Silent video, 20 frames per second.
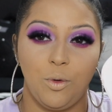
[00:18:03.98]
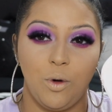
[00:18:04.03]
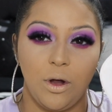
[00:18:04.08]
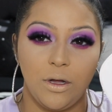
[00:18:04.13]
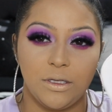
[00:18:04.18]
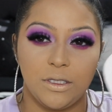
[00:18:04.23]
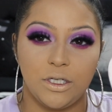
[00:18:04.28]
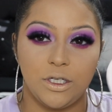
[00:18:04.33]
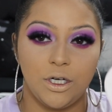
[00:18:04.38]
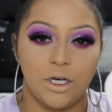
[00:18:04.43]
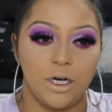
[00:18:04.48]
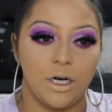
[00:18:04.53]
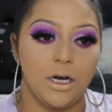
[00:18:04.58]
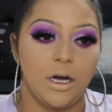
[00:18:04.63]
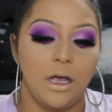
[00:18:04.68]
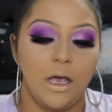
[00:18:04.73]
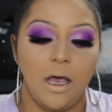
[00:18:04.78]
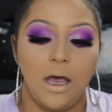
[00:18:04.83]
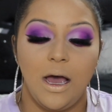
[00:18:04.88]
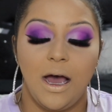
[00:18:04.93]
bronzer.
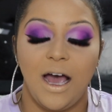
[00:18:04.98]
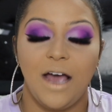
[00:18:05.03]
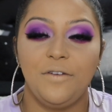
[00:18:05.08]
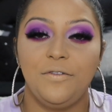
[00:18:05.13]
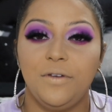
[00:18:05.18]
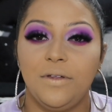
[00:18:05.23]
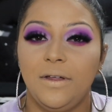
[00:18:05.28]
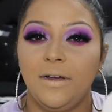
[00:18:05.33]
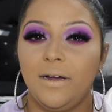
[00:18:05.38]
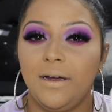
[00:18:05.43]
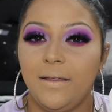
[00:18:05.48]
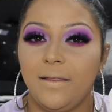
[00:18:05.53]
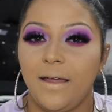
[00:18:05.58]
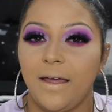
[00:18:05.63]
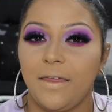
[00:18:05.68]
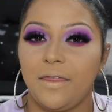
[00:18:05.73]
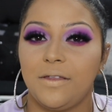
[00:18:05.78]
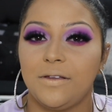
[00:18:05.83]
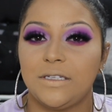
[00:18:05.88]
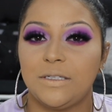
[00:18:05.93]
I feel like I
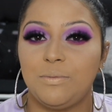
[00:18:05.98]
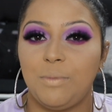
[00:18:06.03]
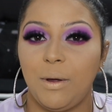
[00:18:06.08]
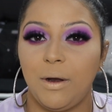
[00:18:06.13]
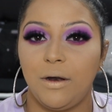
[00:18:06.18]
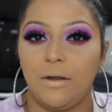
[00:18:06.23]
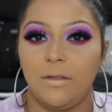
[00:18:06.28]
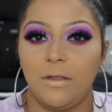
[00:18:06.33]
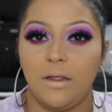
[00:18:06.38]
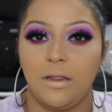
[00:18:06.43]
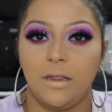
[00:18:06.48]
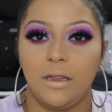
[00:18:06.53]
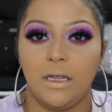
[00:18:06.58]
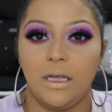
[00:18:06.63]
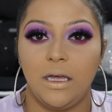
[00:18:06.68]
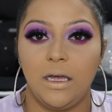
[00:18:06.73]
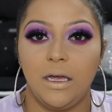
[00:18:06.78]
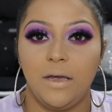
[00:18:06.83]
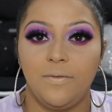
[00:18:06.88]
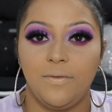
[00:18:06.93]
like this better than
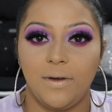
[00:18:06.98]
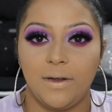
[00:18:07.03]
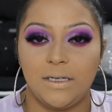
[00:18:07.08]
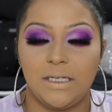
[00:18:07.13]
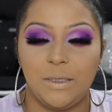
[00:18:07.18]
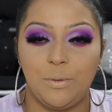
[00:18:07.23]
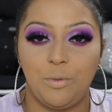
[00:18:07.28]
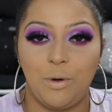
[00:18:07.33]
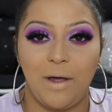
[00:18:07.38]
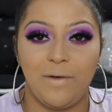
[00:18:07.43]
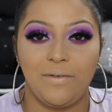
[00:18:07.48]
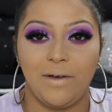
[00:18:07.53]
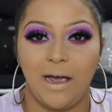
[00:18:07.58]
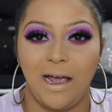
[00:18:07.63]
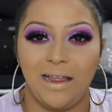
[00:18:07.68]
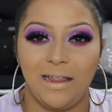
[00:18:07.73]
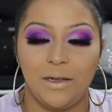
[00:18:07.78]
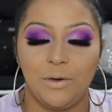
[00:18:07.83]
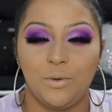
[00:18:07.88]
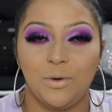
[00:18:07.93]
the Fenty Private
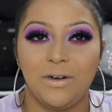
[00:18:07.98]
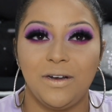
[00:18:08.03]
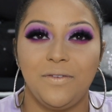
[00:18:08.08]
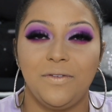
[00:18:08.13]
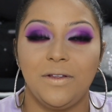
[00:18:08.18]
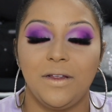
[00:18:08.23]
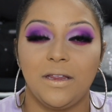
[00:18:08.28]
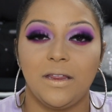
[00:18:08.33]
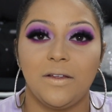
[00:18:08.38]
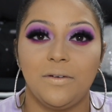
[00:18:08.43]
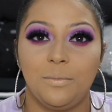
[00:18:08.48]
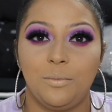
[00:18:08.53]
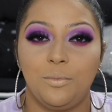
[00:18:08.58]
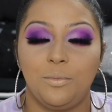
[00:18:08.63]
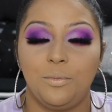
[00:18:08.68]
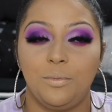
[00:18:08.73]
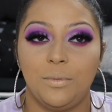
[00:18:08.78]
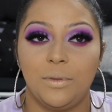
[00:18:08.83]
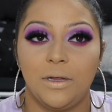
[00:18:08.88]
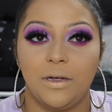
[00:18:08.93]
Island one. I feel like the
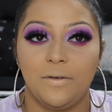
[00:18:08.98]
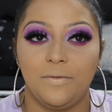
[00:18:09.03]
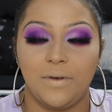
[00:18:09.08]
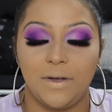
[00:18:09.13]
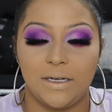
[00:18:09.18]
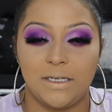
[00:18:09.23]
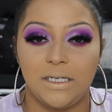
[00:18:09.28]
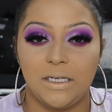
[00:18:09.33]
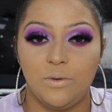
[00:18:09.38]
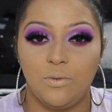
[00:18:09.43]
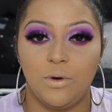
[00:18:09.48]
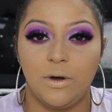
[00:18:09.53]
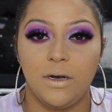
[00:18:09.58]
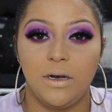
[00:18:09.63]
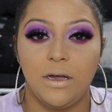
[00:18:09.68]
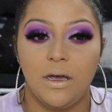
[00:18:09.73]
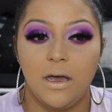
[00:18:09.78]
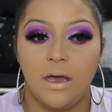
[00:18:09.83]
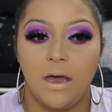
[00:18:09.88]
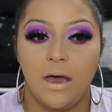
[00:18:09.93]
Fenty
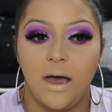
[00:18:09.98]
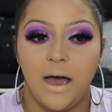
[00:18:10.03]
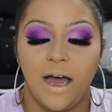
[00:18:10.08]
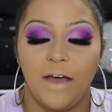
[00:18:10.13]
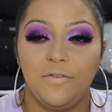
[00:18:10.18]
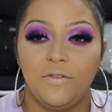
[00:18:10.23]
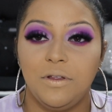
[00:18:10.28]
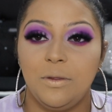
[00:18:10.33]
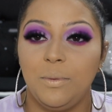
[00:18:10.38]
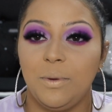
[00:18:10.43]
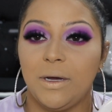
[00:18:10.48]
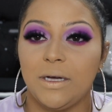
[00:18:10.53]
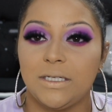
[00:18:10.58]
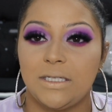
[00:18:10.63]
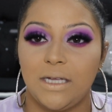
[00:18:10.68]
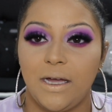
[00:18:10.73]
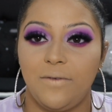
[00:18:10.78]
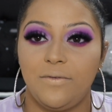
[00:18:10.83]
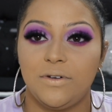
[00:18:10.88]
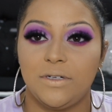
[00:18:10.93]
one, I feel like
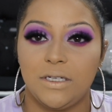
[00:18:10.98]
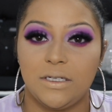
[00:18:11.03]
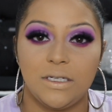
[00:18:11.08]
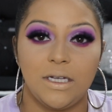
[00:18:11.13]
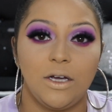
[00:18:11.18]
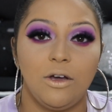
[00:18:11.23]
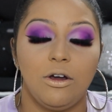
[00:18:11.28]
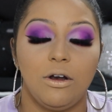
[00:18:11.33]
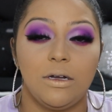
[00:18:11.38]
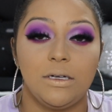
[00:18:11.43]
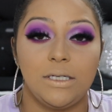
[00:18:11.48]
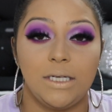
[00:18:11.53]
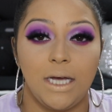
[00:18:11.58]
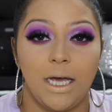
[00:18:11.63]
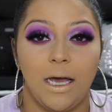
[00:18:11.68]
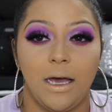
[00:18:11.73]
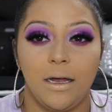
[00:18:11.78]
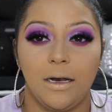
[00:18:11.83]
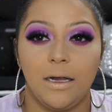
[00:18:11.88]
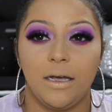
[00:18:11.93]
because ever since I got a
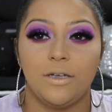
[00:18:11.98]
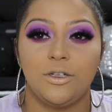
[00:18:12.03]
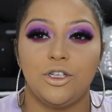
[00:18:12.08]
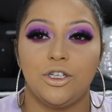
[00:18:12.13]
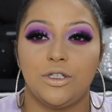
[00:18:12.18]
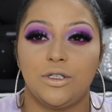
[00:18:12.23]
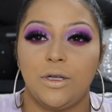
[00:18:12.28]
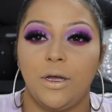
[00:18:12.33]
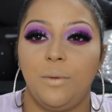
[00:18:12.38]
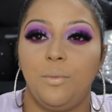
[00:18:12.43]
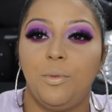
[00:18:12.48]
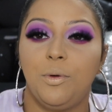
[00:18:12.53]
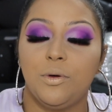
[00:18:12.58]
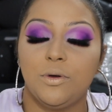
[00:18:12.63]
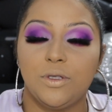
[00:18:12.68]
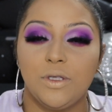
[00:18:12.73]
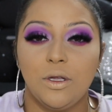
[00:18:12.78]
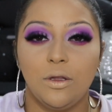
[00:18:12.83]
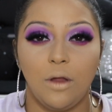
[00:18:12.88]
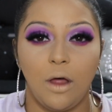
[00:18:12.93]
tan, it
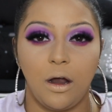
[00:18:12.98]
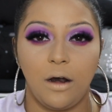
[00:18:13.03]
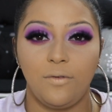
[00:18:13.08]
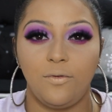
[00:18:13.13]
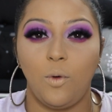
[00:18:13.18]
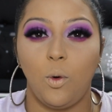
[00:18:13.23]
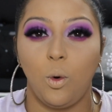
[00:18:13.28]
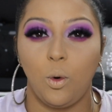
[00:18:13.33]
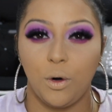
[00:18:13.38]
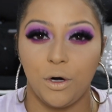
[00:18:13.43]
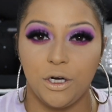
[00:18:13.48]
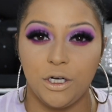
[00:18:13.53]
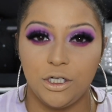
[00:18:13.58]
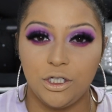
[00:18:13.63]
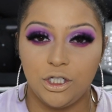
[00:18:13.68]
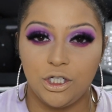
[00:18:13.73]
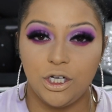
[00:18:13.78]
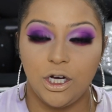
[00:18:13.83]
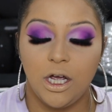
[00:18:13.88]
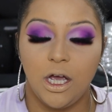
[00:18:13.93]
pulls a lot of
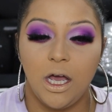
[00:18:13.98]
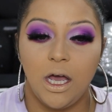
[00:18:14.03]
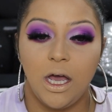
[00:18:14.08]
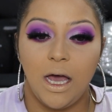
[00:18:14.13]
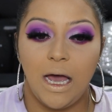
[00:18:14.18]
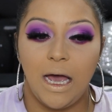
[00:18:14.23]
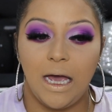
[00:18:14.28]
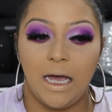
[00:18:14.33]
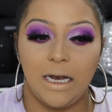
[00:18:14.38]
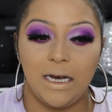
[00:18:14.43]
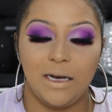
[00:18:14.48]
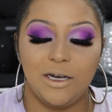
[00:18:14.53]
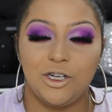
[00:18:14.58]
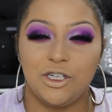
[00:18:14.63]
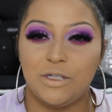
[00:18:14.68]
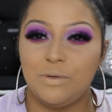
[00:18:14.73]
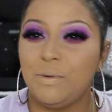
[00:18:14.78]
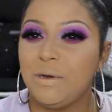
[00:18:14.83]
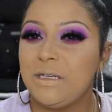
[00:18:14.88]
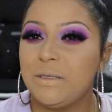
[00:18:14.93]
orange and it
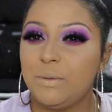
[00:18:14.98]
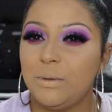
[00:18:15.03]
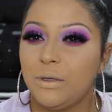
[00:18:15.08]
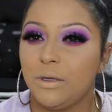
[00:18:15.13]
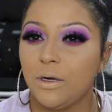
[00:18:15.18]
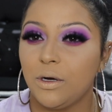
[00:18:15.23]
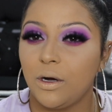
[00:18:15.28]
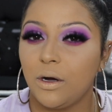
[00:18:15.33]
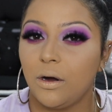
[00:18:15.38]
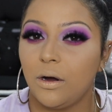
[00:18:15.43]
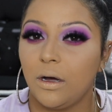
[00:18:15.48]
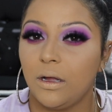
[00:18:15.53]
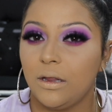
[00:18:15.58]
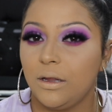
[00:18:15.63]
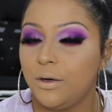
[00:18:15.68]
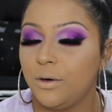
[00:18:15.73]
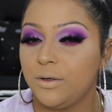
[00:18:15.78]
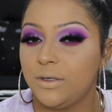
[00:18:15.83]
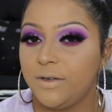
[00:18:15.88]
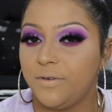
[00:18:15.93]
just makes me look a
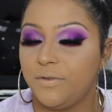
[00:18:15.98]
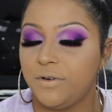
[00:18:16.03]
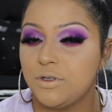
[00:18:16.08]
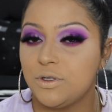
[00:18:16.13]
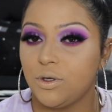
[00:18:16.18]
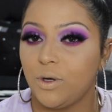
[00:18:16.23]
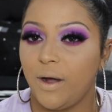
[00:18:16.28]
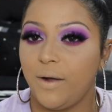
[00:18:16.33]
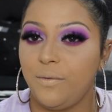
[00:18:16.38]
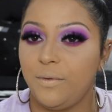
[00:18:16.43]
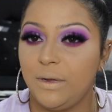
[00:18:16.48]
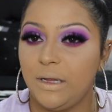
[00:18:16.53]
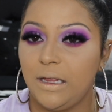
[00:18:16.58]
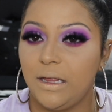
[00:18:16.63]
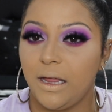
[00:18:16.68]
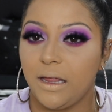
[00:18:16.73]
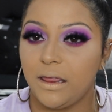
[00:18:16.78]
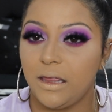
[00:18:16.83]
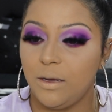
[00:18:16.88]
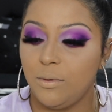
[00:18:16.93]
little different. So I really
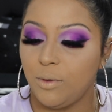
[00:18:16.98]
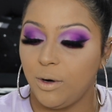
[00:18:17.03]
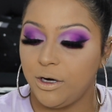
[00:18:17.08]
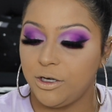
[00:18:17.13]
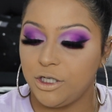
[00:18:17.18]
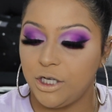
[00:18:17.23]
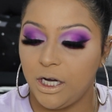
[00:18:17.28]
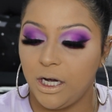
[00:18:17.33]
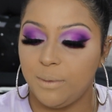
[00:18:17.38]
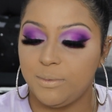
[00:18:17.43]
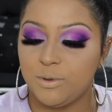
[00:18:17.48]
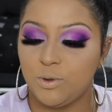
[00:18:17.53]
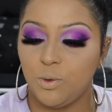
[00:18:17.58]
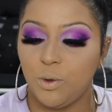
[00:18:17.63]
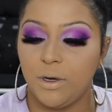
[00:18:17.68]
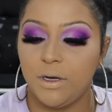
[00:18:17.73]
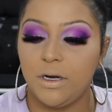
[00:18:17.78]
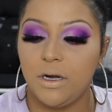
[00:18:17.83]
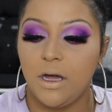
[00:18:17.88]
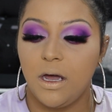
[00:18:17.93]
like the Marc Jacobs
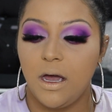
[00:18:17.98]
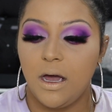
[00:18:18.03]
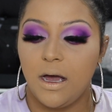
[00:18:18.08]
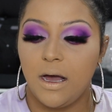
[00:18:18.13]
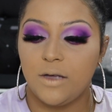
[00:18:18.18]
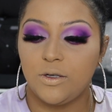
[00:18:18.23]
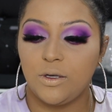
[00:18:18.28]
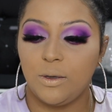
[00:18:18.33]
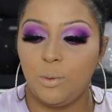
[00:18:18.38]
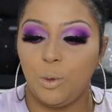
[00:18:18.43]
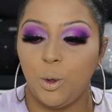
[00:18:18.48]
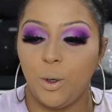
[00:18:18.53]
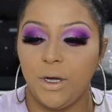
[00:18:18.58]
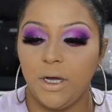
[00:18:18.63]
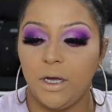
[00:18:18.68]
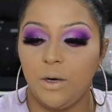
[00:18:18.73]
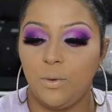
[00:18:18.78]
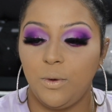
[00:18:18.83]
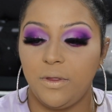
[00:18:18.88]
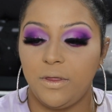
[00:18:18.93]
one, so I'm
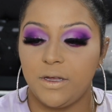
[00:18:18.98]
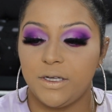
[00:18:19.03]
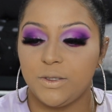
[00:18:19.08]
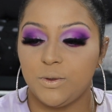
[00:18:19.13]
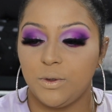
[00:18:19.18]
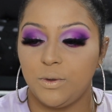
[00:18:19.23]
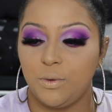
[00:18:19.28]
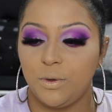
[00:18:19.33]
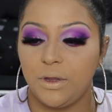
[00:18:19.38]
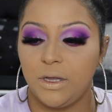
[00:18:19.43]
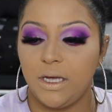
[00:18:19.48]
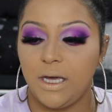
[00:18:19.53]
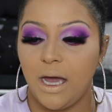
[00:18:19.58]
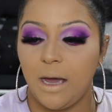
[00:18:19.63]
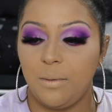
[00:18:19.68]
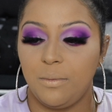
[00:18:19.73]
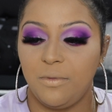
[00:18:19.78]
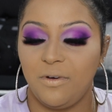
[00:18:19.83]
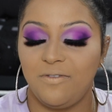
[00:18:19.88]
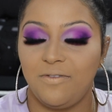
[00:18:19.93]
going in with this one with the
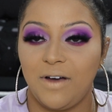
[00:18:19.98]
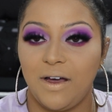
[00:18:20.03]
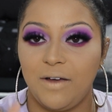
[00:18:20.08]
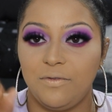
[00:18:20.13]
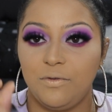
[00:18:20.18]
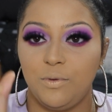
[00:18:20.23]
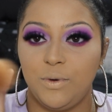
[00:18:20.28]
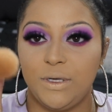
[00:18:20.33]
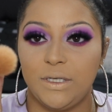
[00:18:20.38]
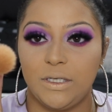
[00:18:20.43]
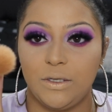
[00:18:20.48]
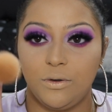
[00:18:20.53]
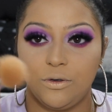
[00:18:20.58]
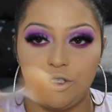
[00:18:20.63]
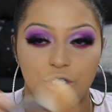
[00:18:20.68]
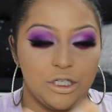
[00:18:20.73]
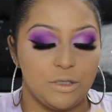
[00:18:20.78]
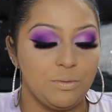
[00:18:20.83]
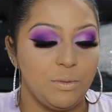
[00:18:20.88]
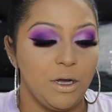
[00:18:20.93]
M530,
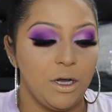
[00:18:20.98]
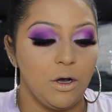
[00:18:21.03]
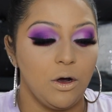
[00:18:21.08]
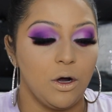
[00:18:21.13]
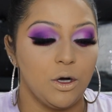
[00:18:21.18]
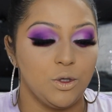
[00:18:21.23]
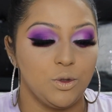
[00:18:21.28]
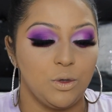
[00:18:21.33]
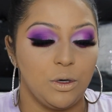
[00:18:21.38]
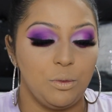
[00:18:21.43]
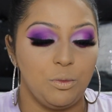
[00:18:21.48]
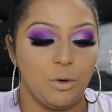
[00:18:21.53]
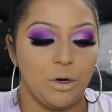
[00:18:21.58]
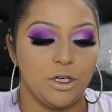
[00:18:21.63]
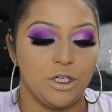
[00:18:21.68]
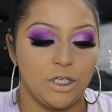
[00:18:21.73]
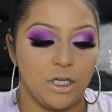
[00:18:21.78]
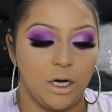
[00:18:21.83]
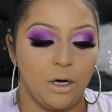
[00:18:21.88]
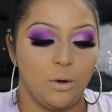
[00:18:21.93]
just my contour
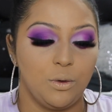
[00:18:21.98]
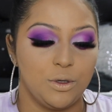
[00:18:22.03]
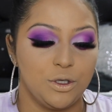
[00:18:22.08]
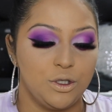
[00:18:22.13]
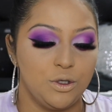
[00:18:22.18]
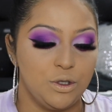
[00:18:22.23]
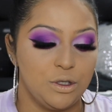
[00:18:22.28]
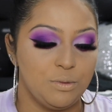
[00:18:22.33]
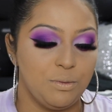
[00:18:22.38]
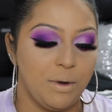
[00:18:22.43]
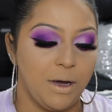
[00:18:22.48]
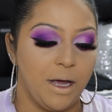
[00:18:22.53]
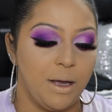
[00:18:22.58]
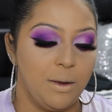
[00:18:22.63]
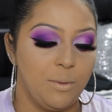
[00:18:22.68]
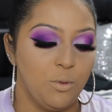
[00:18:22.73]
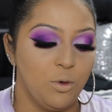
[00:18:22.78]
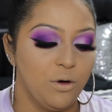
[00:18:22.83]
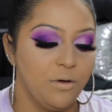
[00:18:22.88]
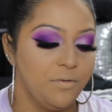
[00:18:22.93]
brush that I always use
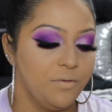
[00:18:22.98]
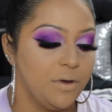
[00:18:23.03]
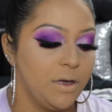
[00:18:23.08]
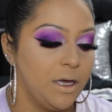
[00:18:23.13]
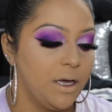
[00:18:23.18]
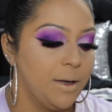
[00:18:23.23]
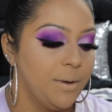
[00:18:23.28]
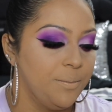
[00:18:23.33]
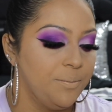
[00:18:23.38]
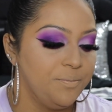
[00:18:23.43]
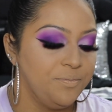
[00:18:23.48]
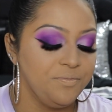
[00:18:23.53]
by Morphe.